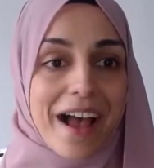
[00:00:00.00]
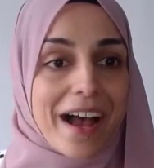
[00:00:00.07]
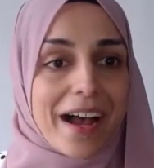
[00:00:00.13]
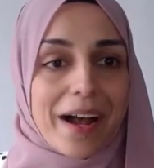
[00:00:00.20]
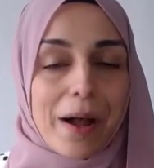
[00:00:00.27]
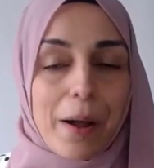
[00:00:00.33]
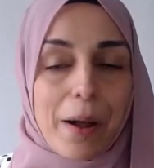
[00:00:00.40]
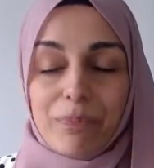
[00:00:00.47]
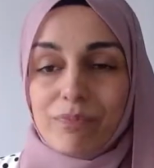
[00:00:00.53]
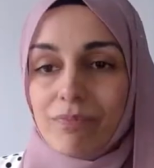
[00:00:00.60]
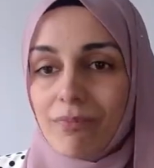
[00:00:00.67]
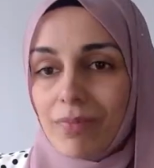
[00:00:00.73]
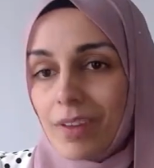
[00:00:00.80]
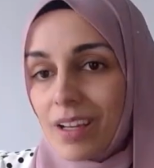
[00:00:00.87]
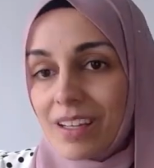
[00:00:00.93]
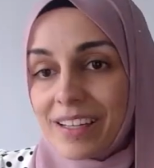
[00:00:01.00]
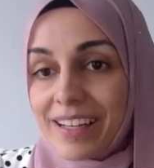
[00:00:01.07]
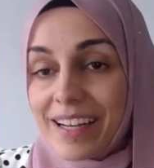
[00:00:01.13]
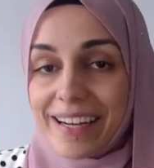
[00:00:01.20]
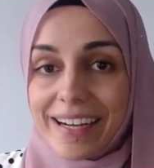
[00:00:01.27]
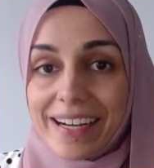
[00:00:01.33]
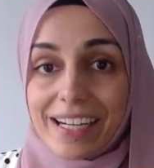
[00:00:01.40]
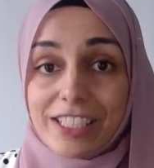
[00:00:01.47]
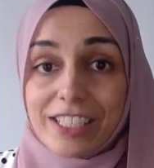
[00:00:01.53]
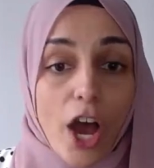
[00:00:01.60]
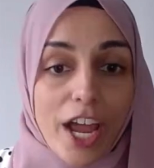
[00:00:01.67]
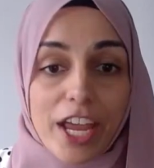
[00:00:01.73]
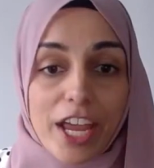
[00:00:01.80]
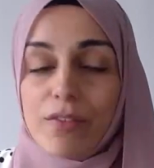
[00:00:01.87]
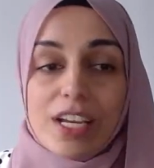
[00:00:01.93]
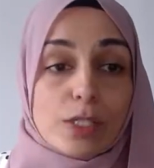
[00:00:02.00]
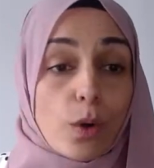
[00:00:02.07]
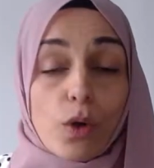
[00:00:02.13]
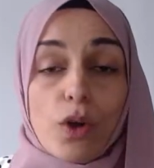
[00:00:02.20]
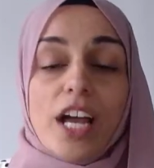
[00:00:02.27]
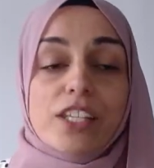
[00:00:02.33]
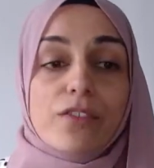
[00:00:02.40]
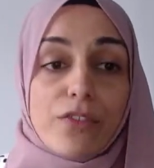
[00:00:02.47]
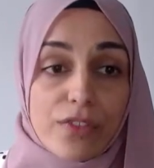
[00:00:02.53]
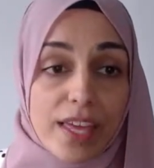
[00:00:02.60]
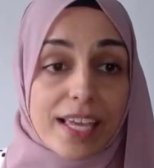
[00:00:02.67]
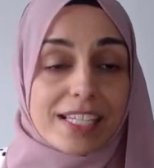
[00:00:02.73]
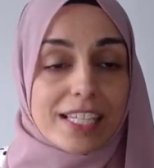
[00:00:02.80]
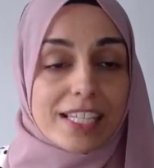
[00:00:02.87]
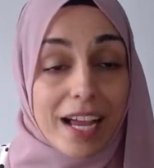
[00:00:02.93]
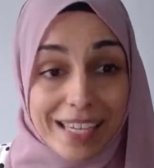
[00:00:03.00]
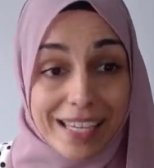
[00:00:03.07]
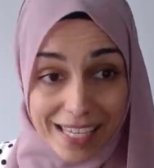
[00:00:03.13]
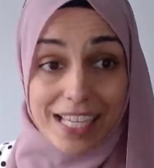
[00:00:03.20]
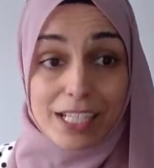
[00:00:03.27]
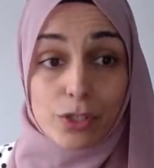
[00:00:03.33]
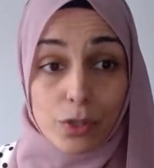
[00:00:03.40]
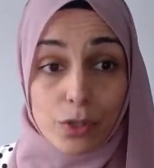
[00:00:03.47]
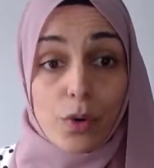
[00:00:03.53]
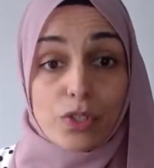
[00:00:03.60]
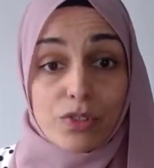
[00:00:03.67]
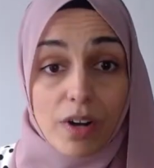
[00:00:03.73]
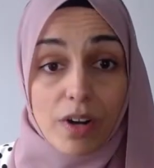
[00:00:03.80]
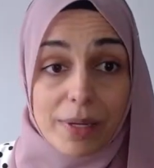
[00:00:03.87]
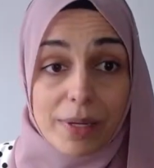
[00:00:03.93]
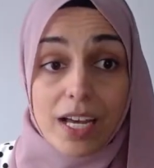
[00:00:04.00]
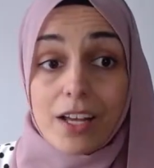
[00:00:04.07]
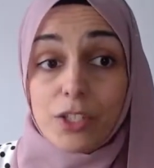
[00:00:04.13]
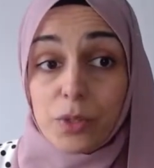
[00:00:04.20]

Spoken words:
diaries, all kinds of things that are geared towards Ramadan.